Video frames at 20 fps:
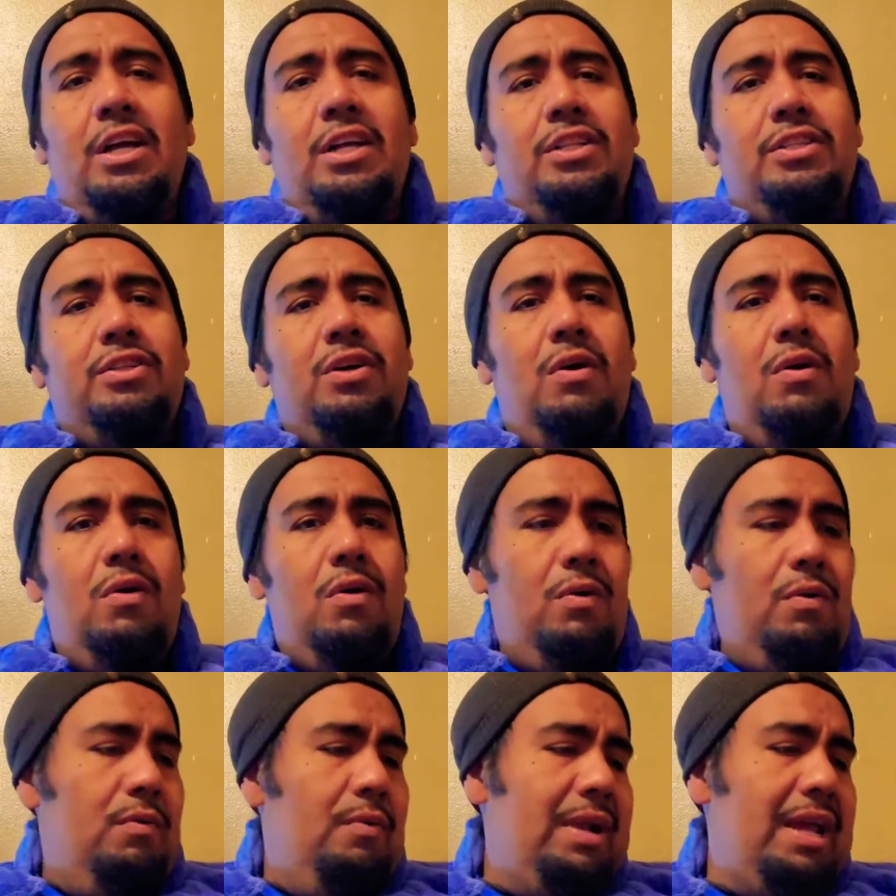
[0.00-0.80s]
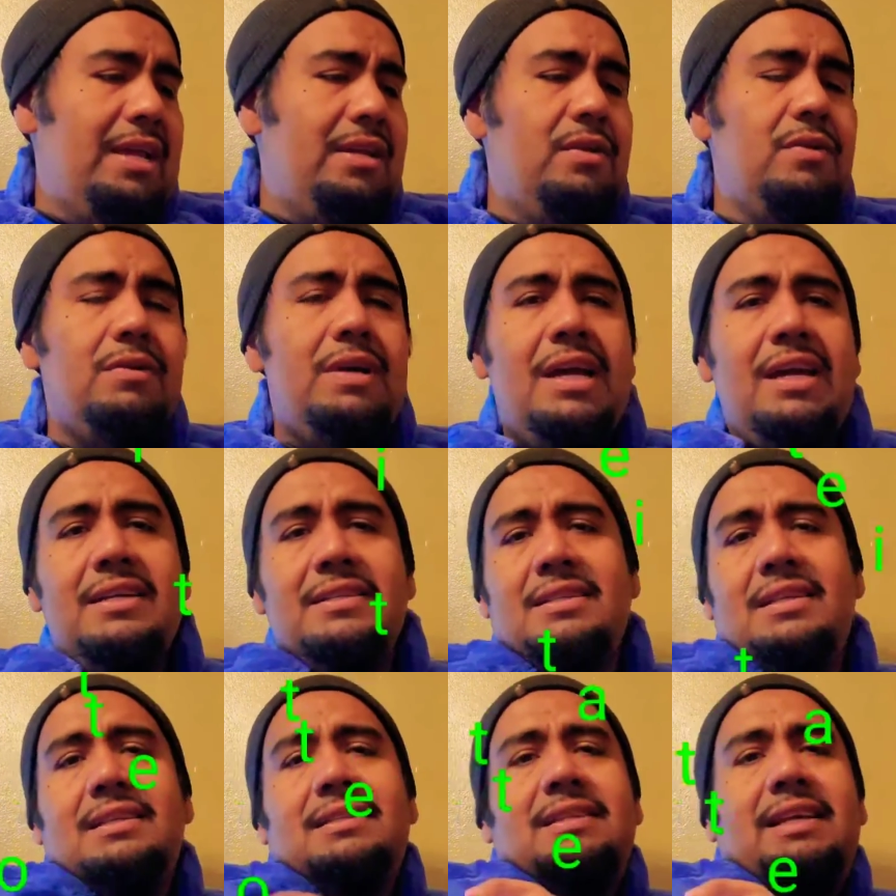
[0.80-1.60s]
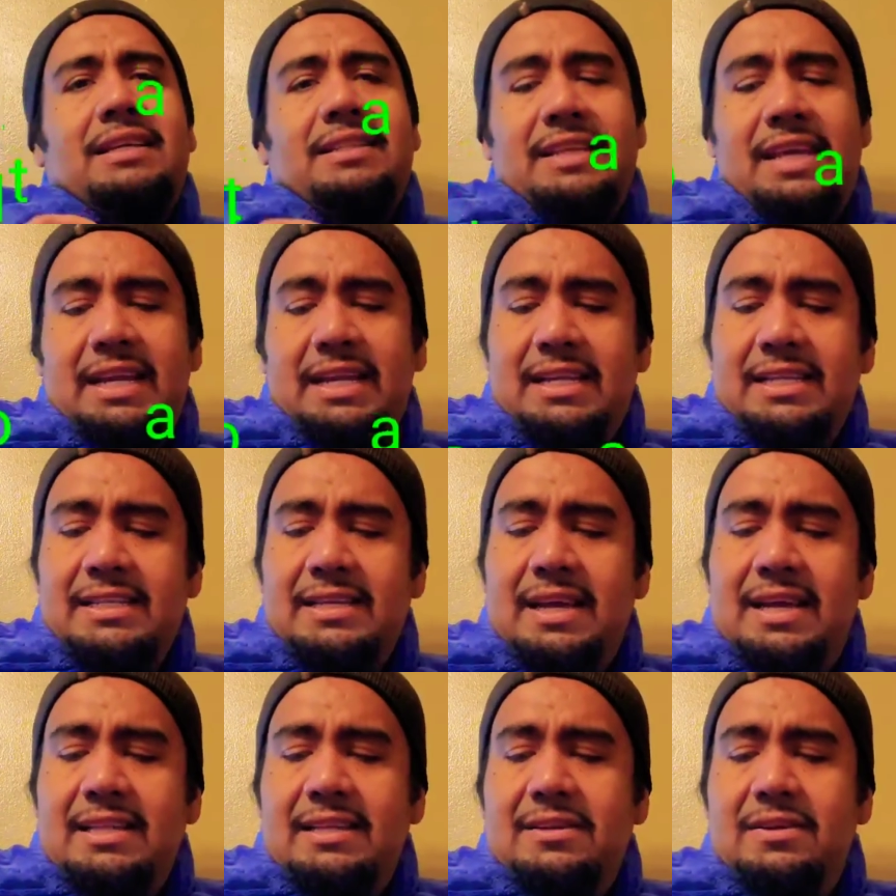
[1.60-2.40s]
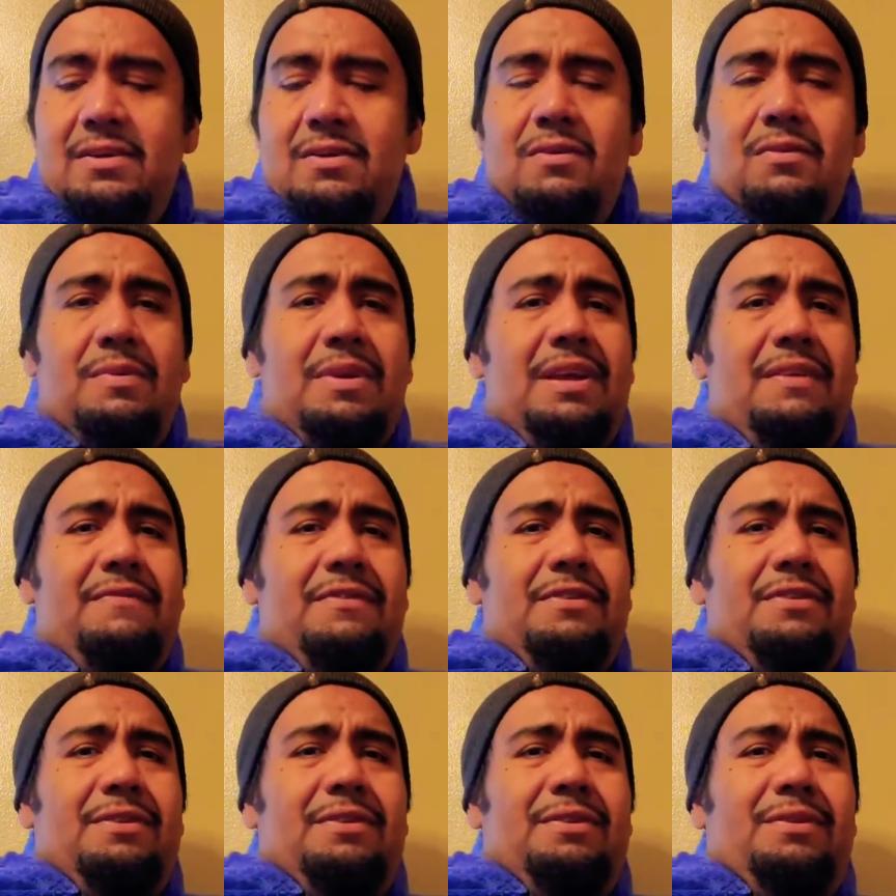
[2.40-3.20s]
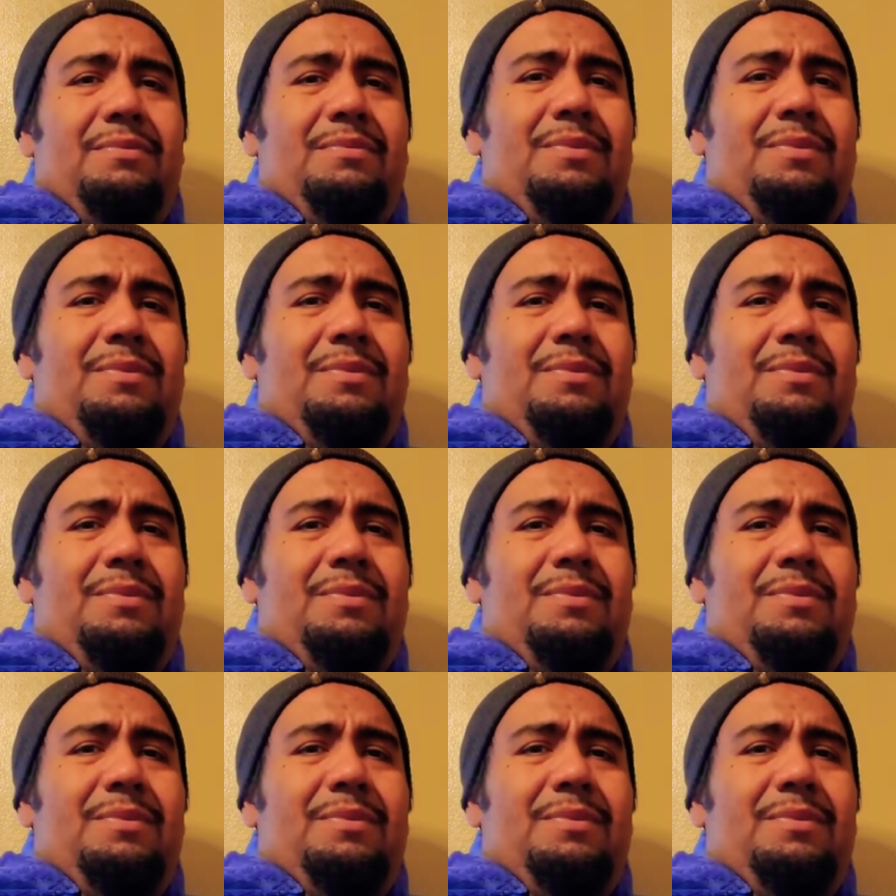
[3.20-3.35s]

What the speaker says: So what I do, guys, is like taking a Tylenol or whatever.